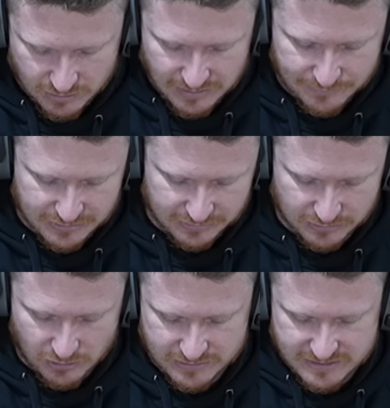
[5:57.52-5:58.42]
a clever
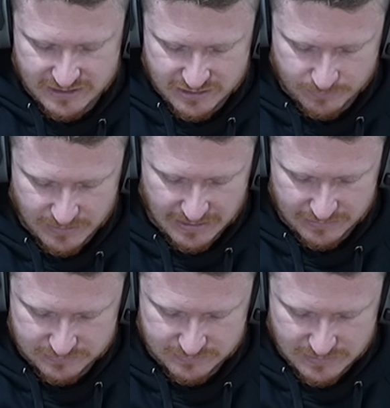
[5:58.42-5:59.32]
little locking system
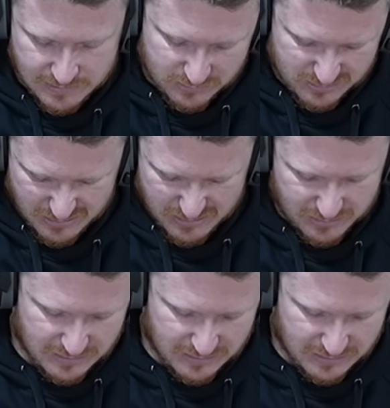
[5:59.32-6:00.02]
there. Although you do